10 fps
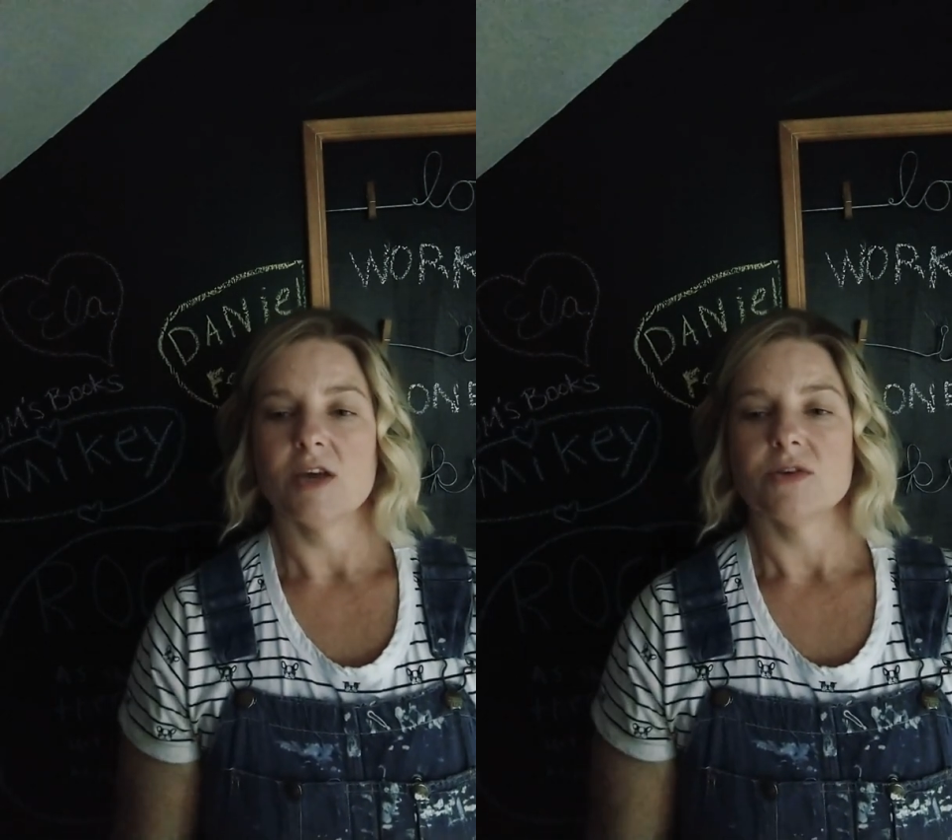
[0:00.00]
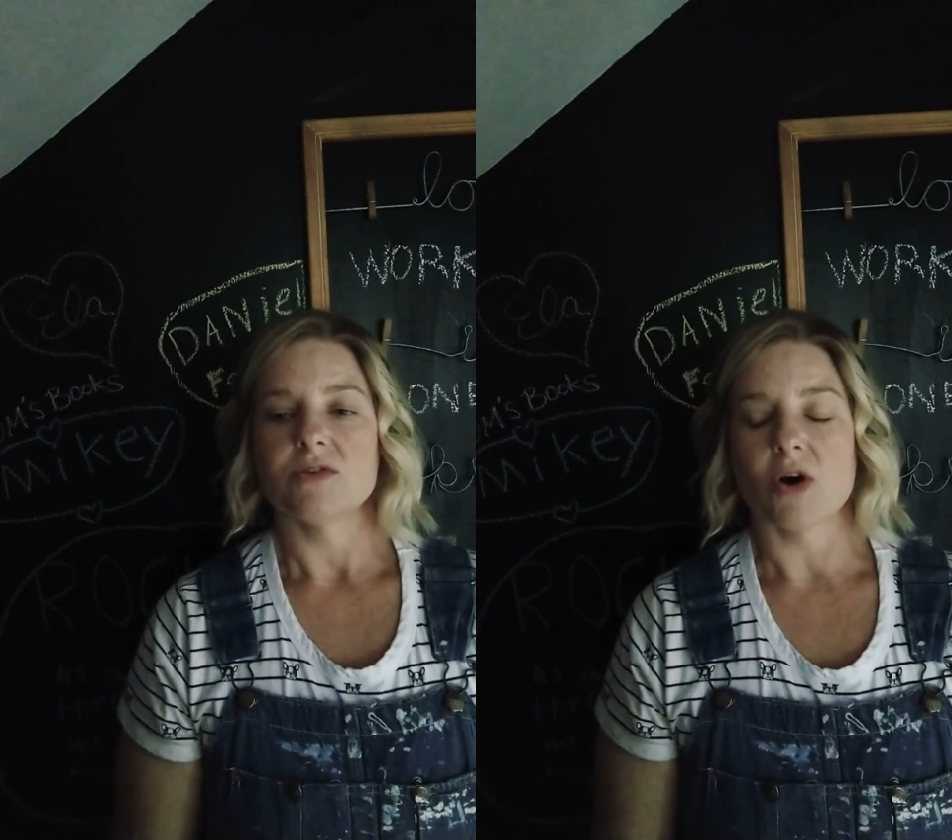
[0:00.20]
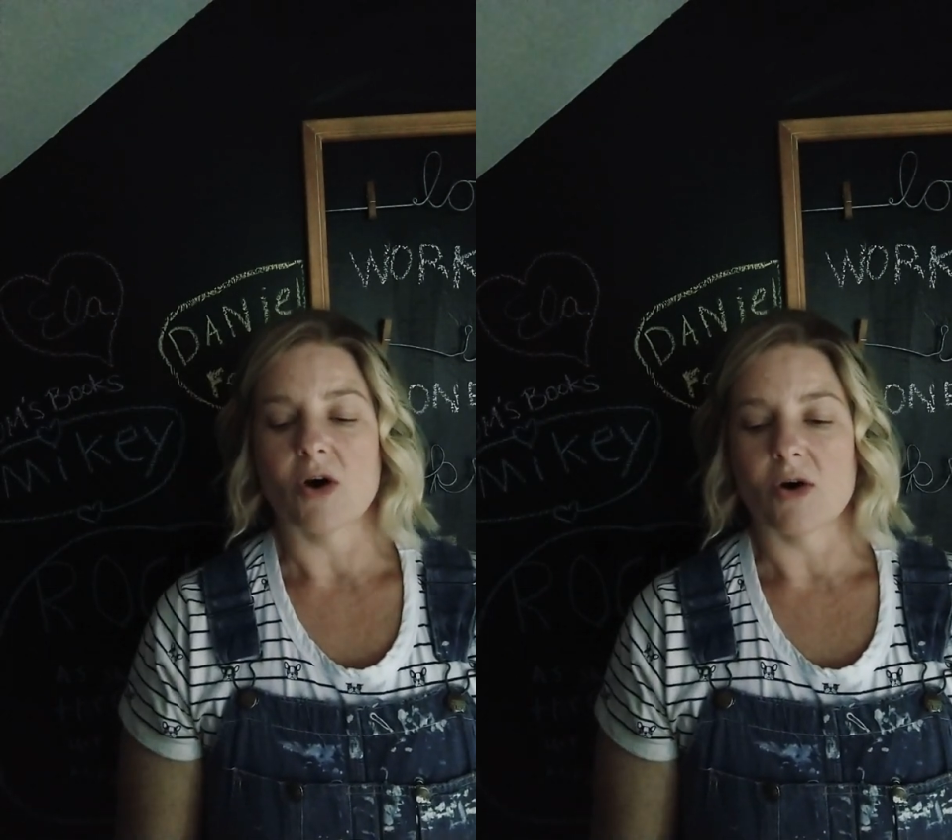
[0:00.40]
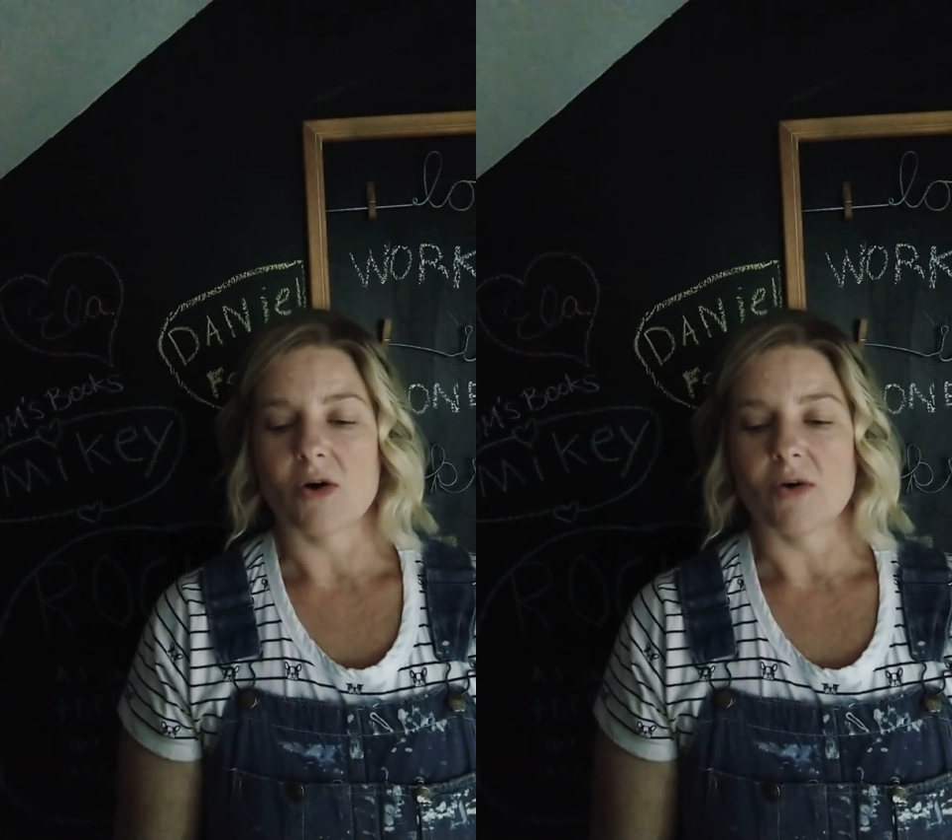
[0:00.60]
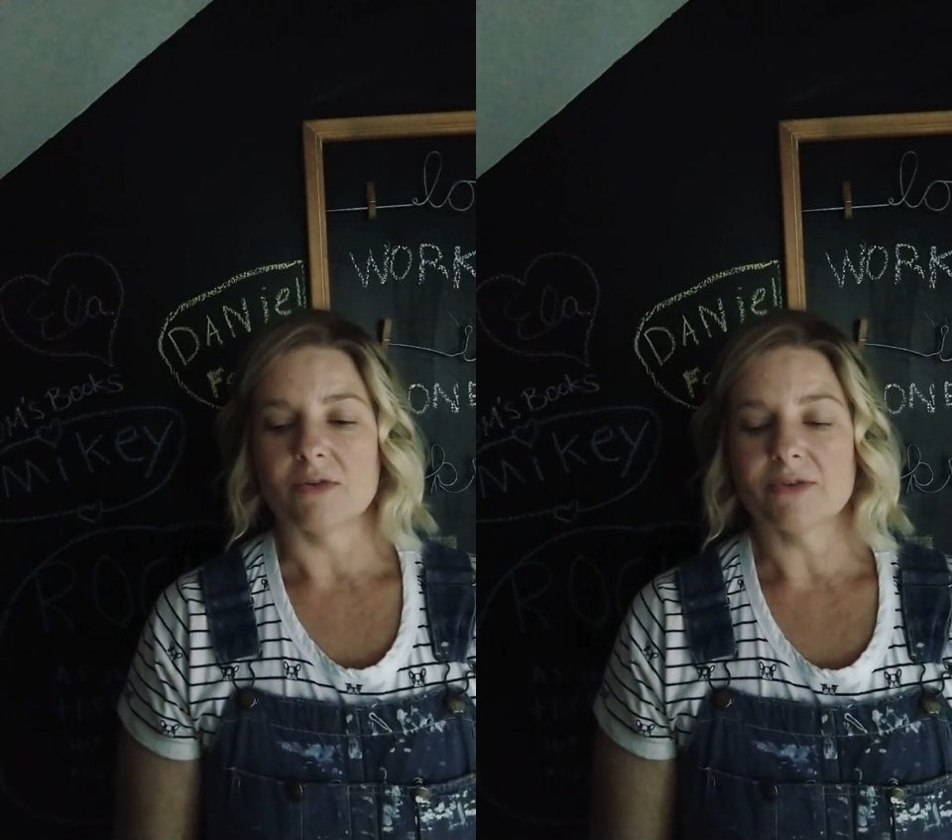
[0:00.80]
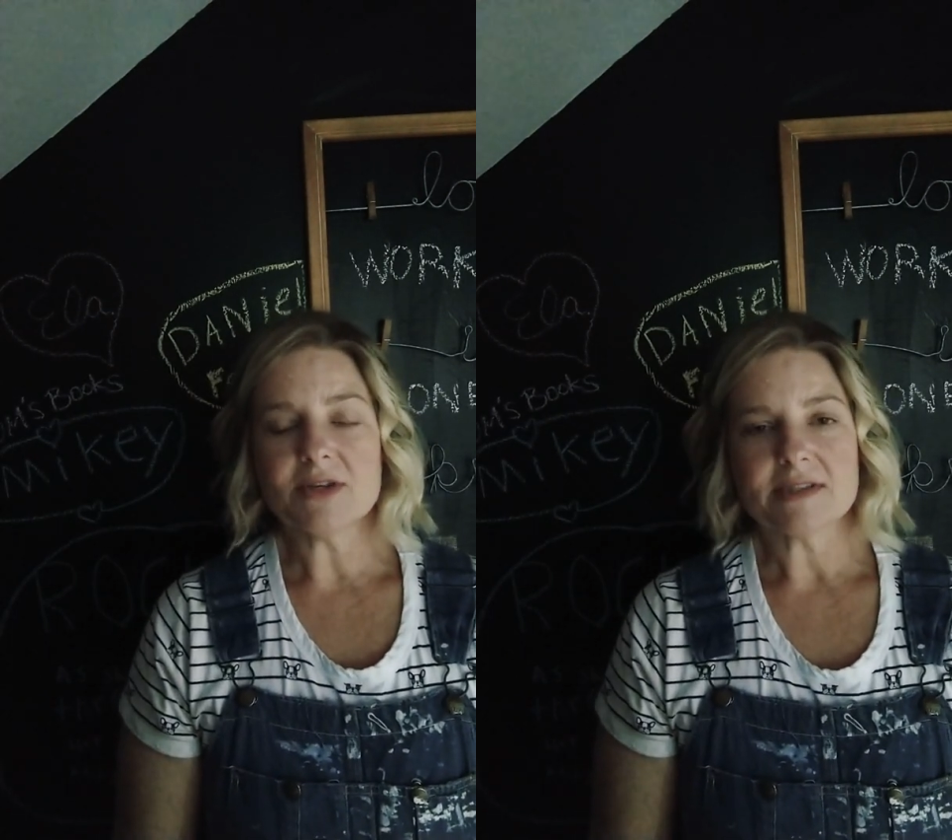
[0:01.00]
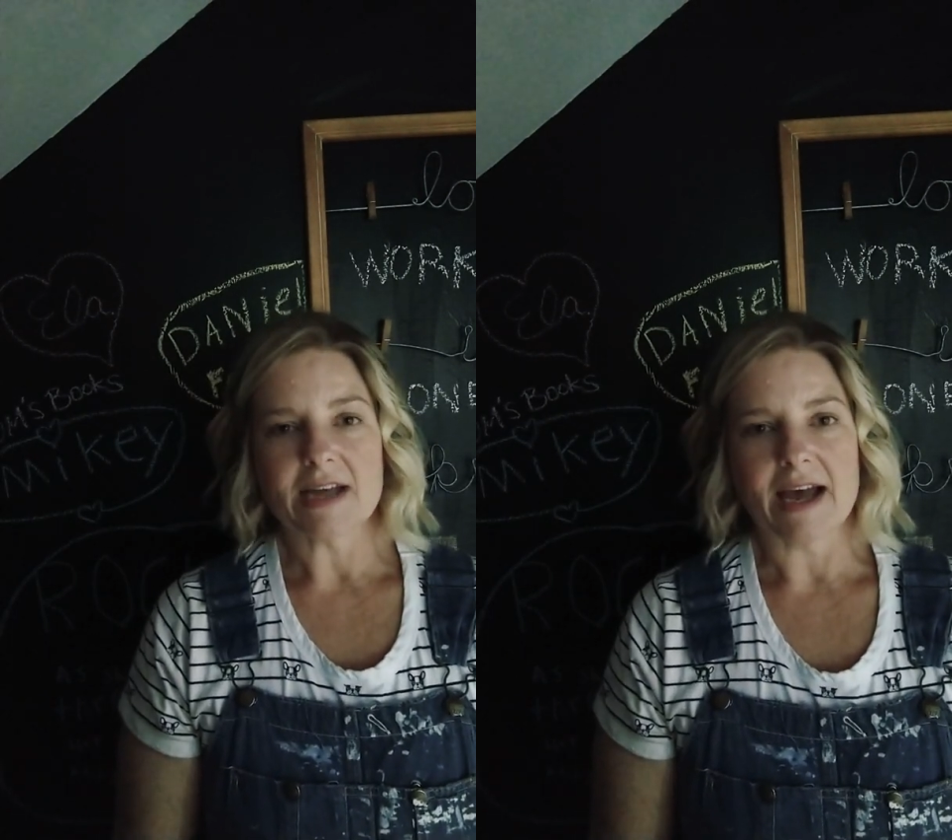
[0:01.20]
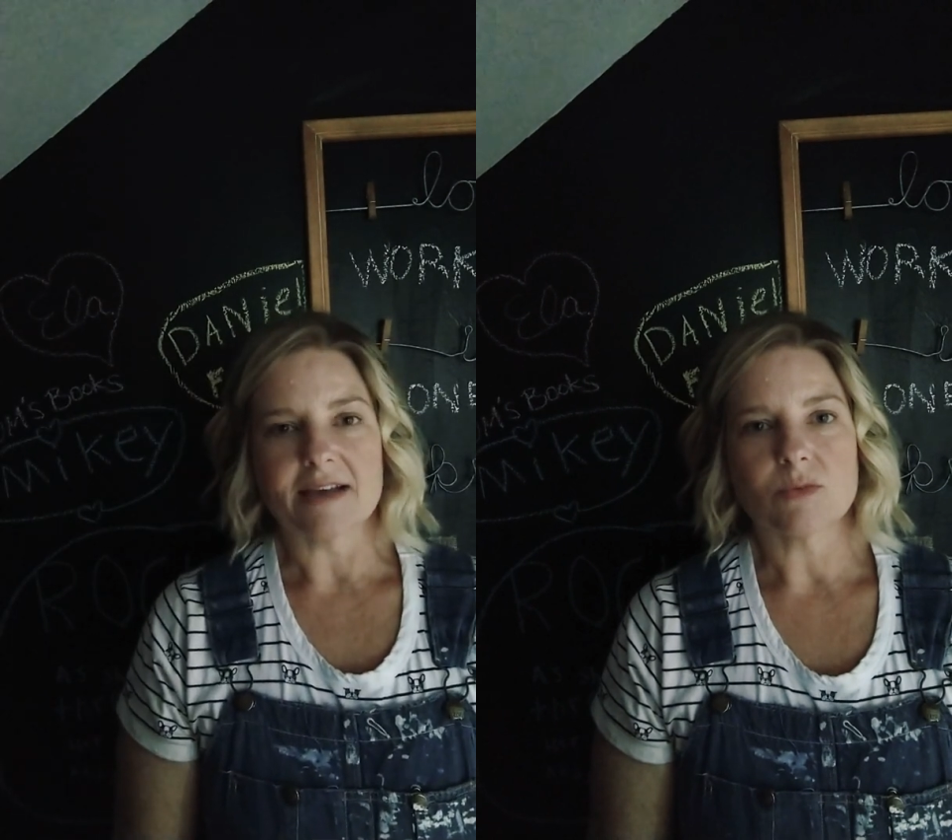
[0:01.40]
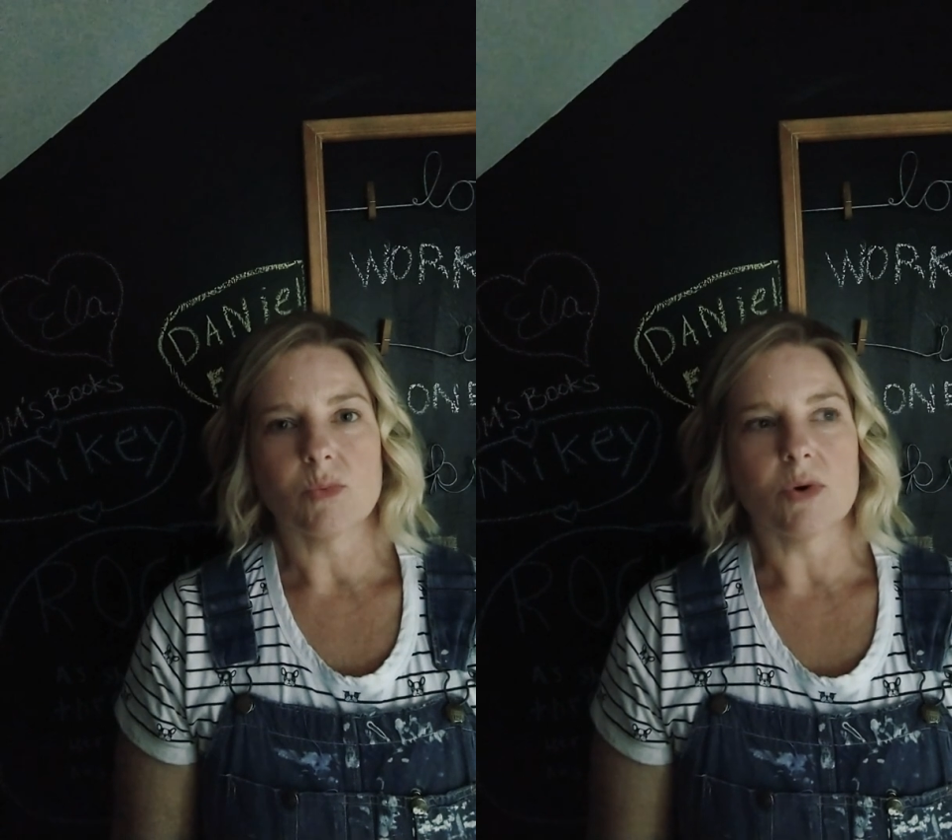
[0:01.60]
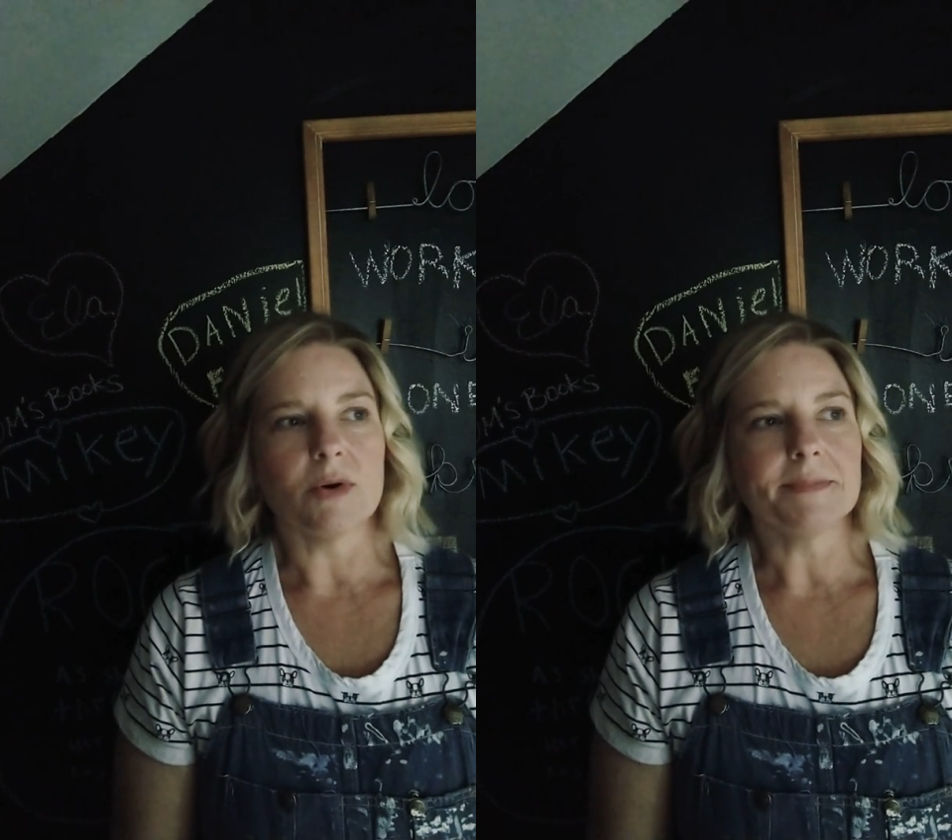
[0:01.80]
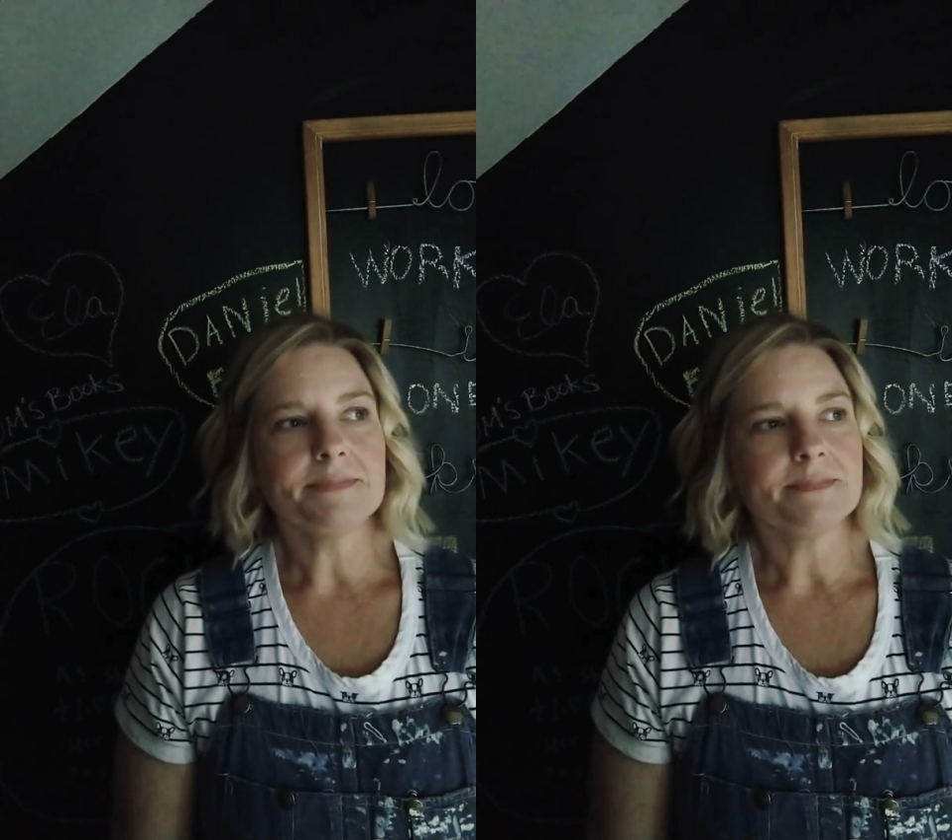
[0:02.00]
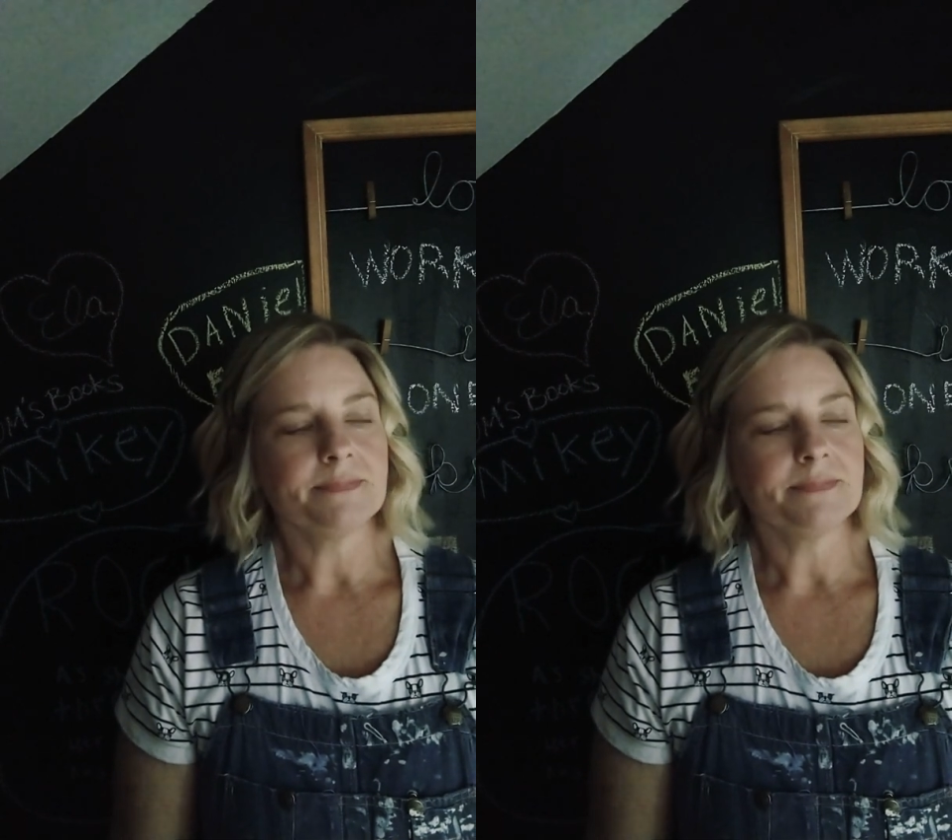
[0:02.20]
So first I asked, well,